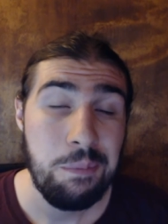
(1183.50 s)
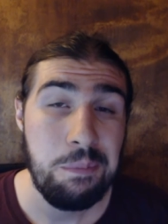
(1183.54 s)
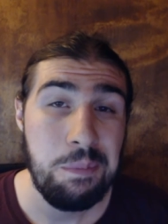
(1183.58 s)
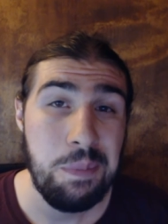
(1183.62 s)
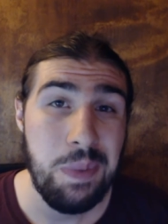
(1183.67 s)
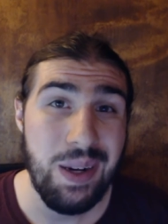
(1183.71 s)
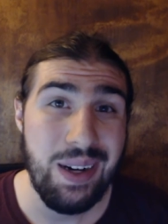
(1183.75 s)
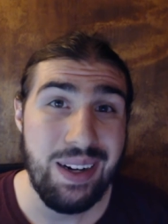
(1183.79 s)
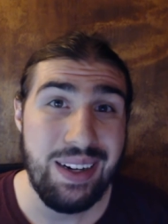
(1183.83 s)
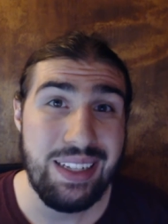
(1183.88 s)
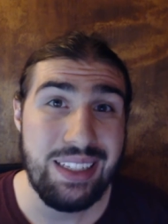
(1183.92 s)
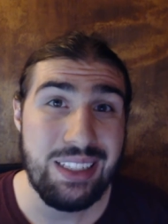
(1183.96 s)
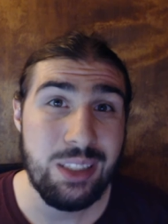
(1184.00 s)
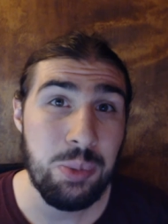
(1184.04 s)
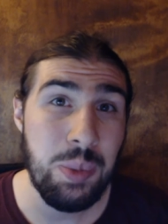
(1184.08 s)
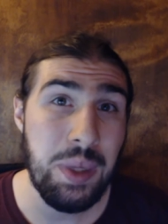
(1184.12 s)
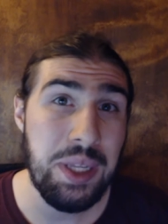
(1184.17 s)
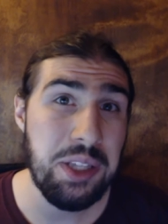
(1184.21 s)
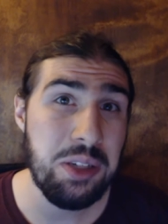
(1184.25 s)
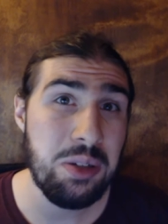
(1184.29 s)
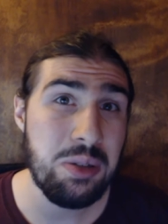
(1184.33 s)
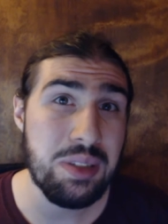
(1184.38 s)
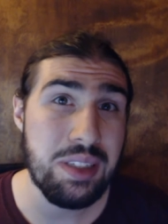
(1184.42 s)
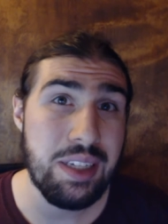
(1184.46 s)
but it's
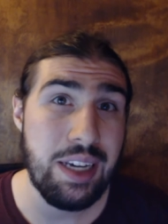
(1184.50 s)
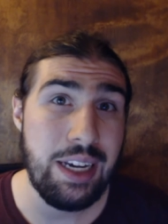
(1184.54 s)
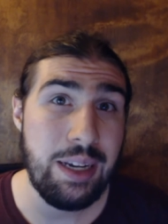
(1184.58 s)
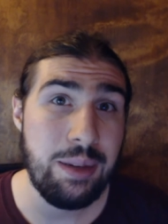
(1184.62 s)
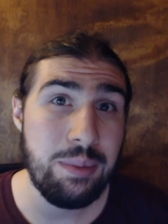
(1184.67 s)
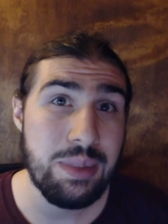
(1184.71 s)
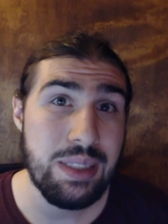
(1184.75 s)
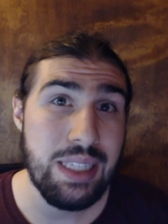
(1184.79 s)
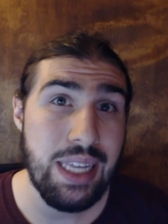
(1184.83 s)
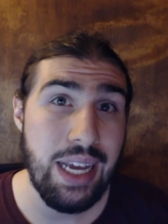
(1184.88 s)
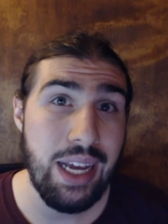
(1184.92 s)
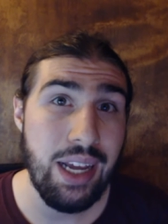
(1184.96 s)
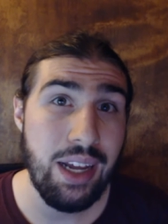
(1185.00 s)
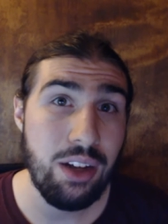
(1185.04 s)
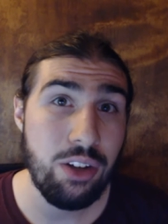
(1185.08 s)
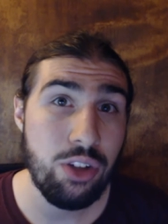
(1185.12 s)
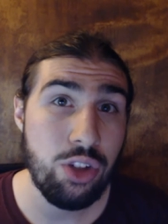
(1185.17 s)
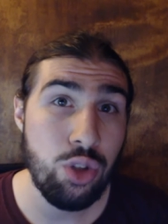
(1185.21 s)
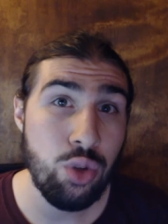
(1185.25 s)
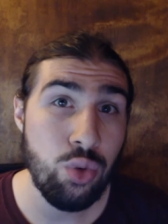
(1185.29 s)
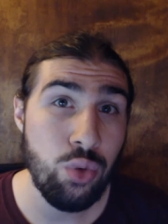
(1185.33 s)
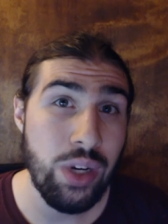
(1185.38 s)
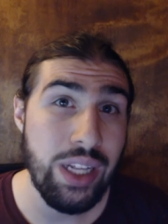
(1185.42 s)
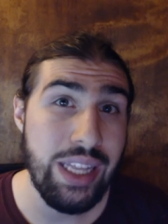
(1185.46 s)
one of those games that
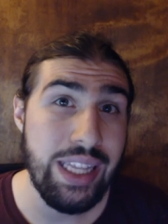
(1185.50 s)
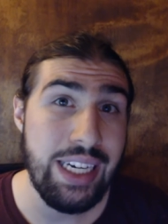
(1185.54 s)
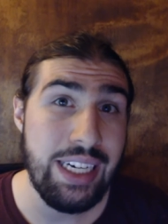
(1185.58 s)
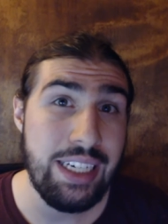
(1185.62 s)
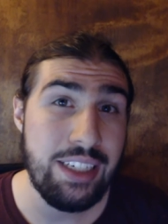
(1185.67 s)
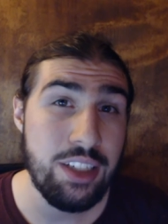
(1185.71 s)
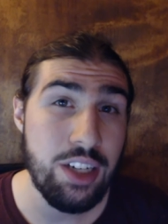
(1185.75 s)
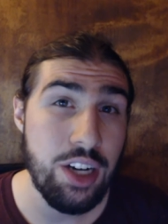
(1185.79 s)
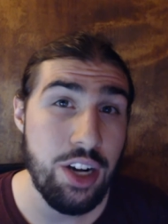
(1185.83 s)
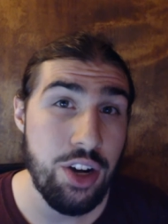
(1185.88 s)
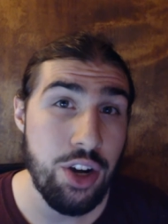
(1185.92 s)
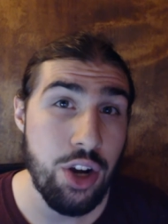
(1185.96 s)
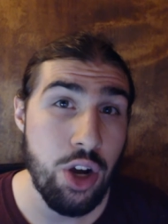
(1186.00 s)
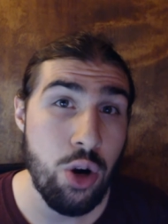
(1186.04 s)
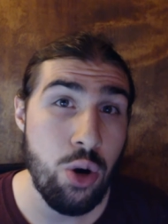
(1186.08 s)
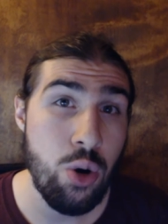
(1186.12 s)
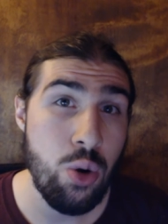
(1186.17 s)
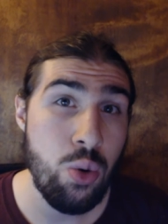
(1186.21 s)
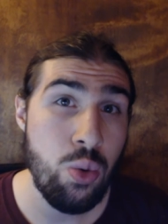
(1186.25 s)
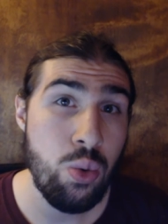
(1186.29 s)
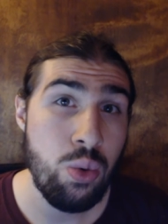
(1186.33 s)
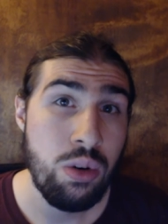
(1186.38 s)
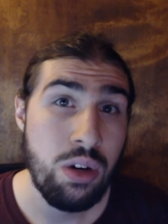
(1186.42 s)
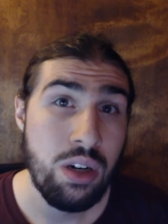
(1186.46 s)
you really need to
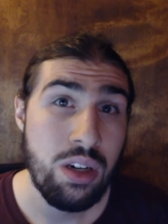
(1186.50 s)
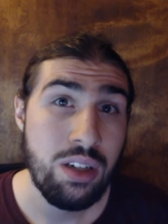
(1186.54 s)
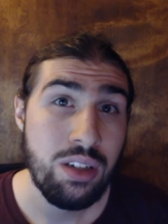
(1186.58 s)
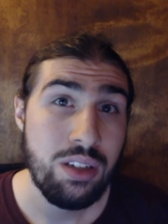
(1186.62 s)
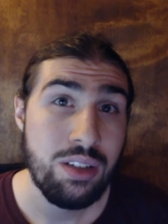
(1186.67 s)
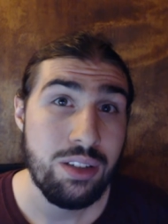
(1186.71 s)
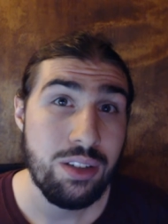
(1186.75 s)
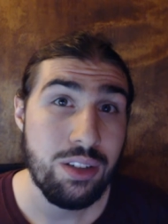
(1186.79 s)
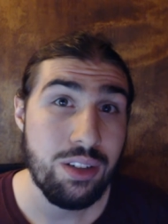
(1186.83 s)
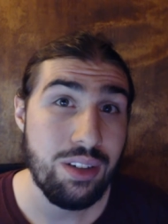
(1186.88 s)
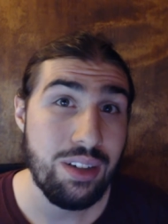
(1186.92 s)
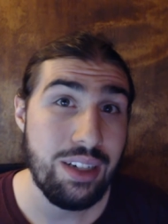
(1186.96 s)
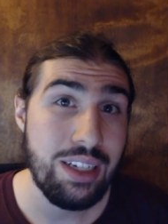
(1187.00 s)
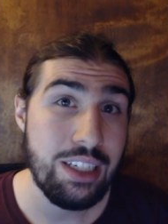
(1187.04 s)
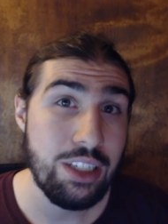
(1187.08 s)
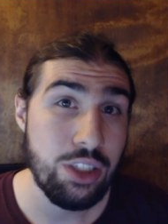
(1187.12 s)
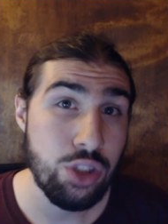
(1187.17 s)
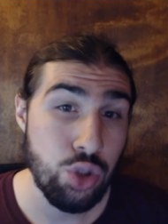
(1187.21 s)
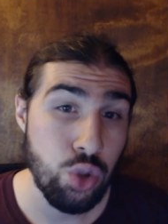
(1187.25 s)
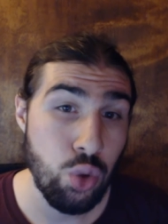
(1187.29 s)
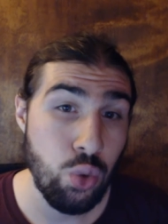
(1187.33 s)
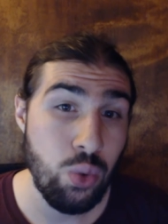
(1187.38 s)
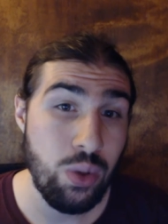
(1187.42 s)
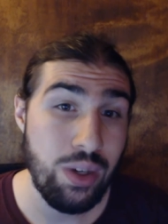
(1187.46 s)
know to
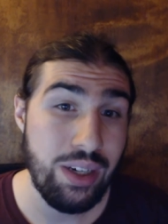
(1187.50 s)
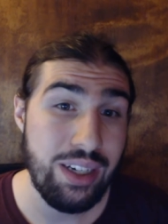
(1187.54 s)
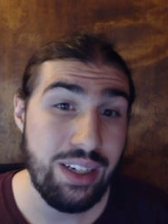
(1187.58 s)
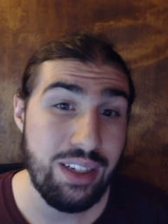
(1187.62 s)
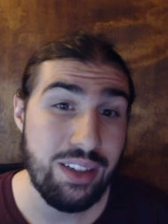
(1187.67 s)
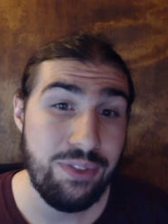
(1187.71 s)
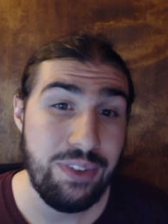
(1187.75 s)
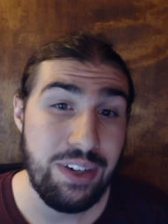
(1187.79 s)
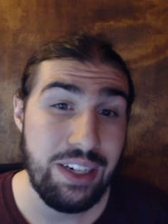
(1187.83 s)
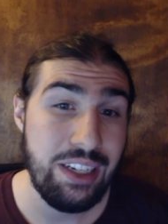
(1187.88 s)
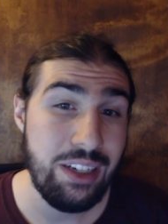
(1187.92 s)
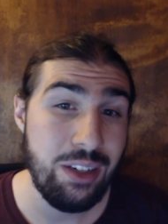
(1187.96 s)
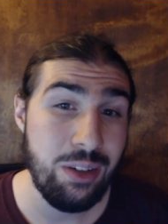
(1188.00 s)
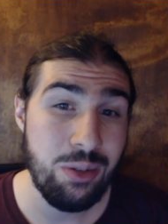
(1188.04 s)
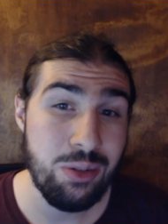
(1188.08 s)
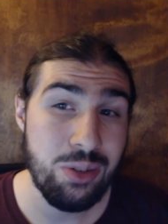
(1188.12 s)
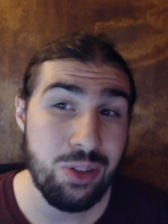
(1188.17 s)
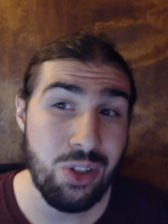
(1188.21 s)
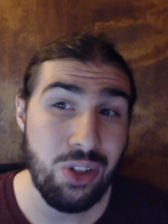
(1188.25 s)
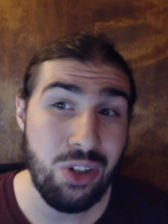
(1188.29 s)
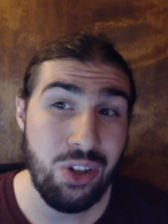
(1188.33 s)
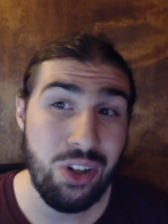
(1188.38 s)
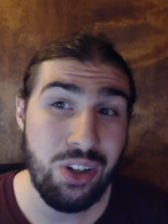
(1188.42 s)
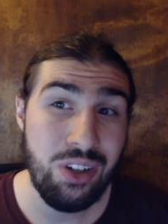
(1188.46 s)
enjoy videos
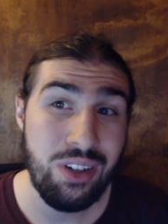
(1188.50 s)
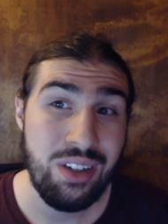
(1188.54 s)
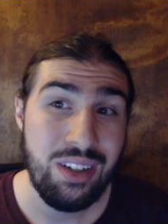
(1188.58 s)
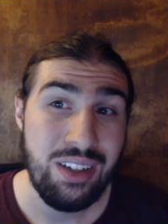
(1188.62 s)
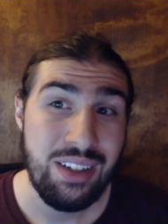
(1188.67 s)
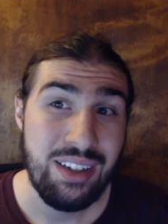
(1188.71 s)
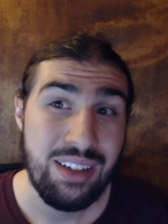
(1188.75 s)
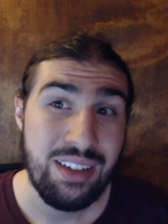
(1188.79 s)
on.